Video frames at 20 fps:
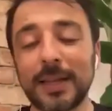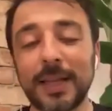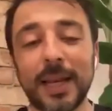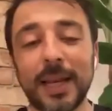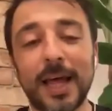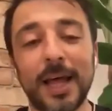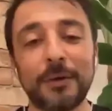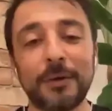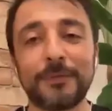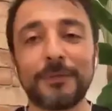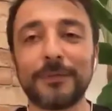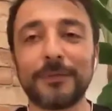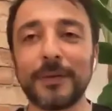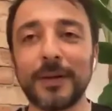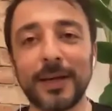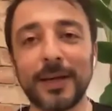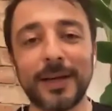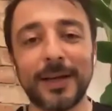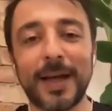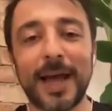a lot of
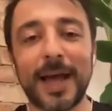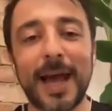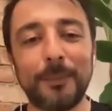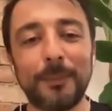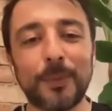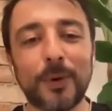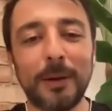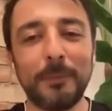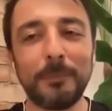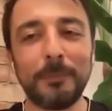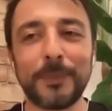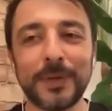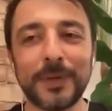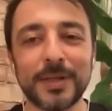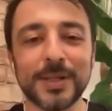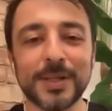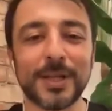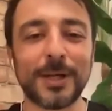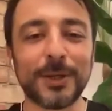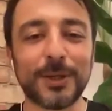app
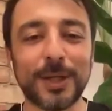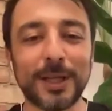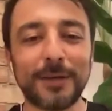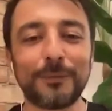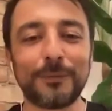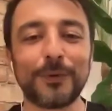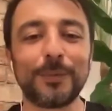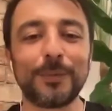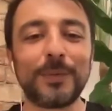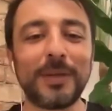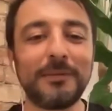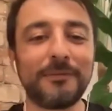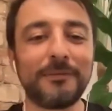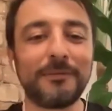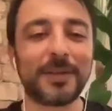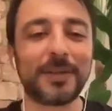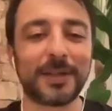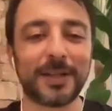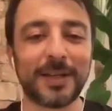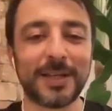companies out there from
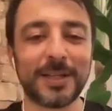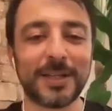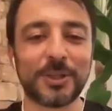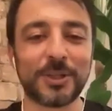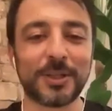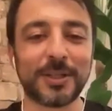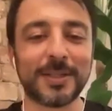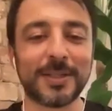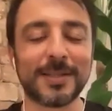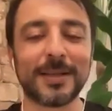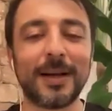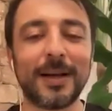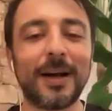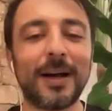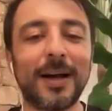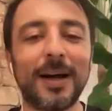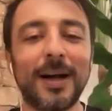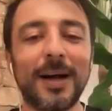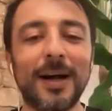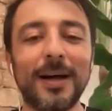different industries.
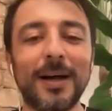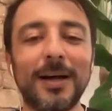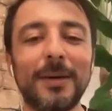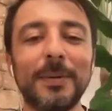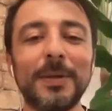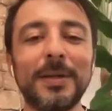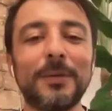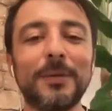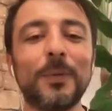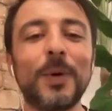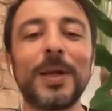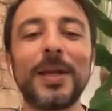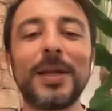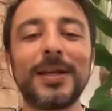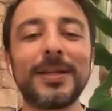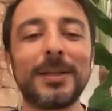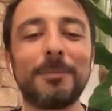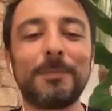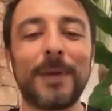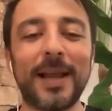I mean, what are
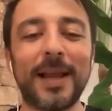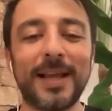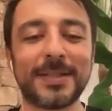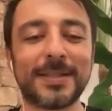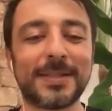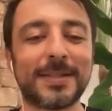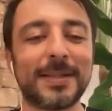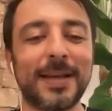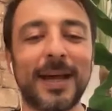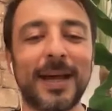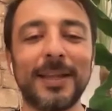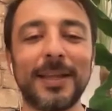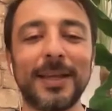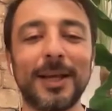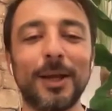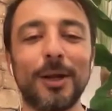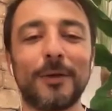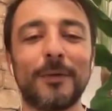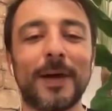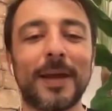the plans at
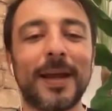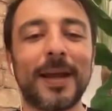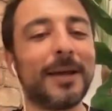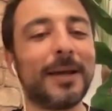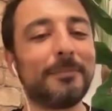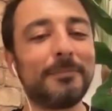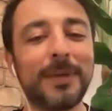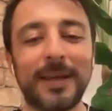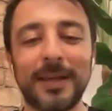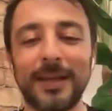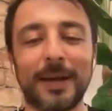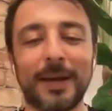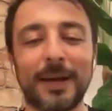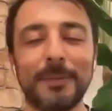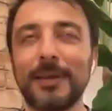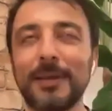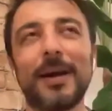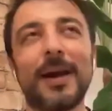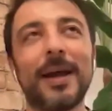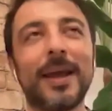yellowHEAD?
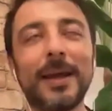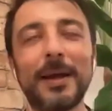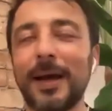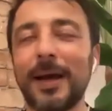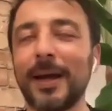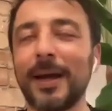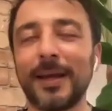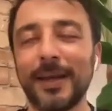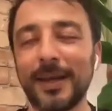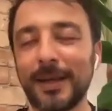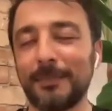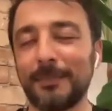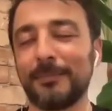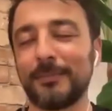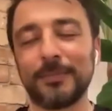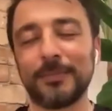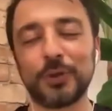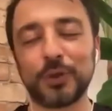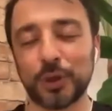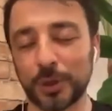I
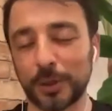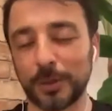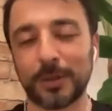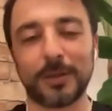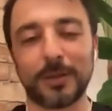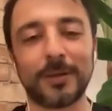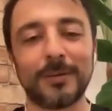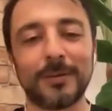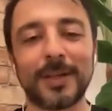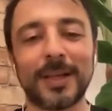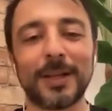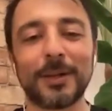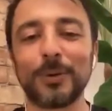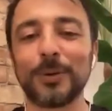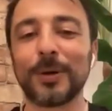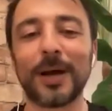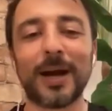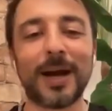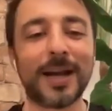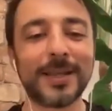am sure that
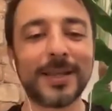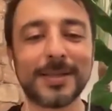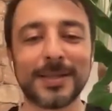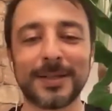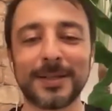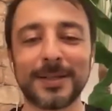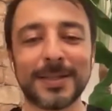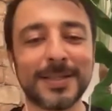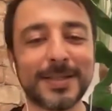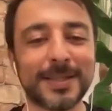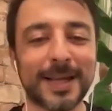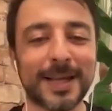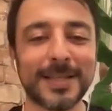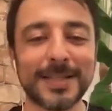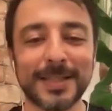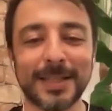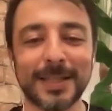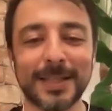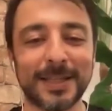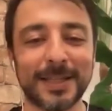you guys are
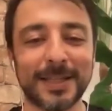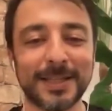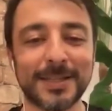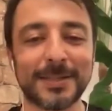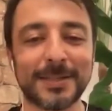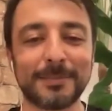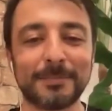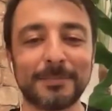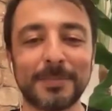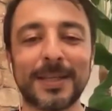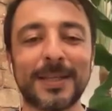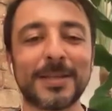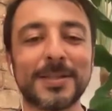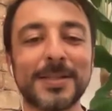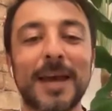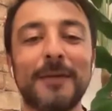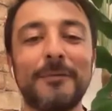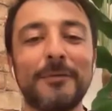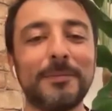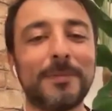discussing this
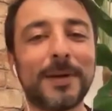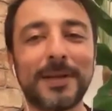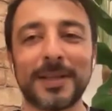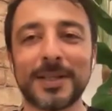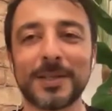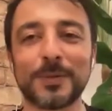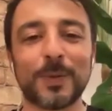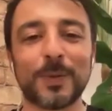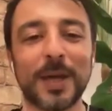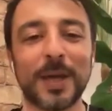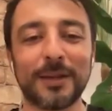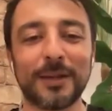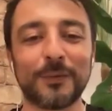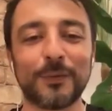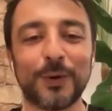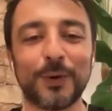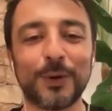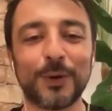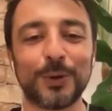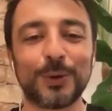because everybody is waiting
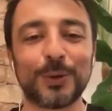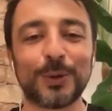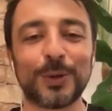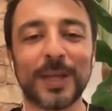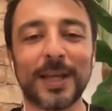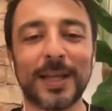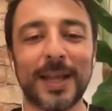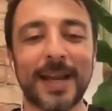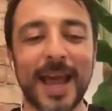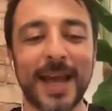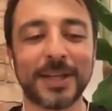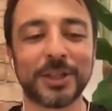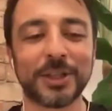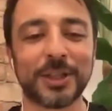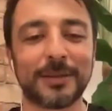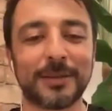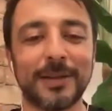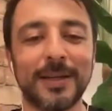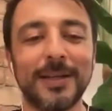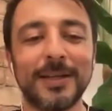for you to get an
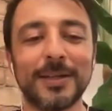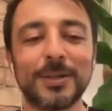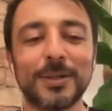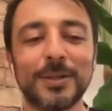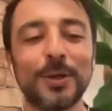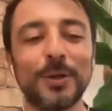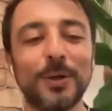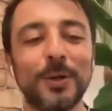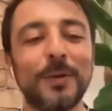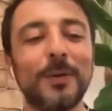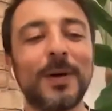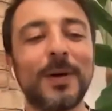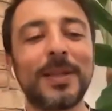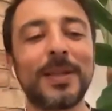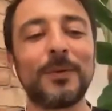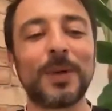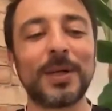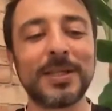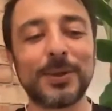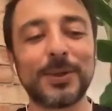action. So
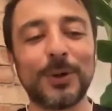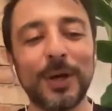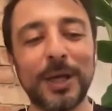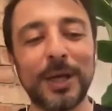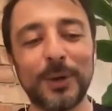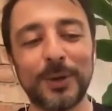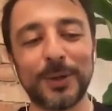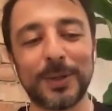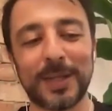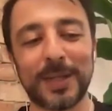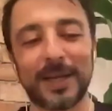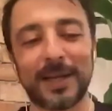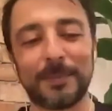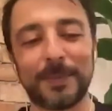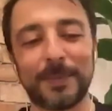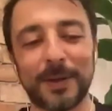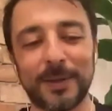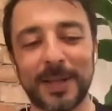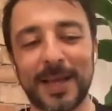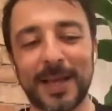what is going on there
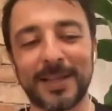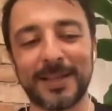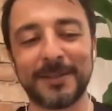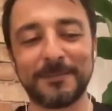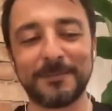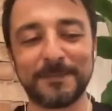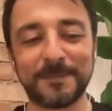about that?